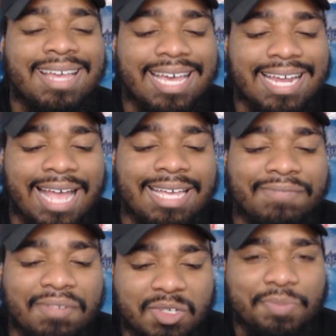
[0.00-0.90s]
And I
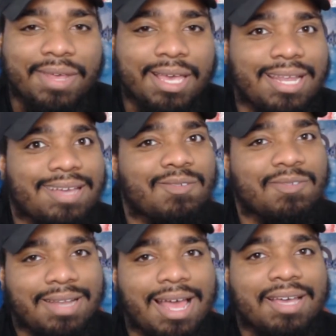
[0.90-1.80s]
even was playing like
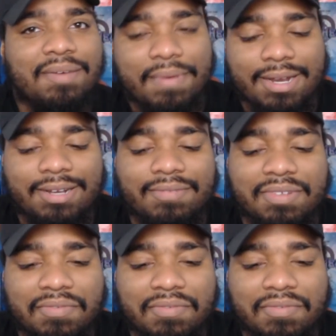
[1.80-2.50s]
online competitive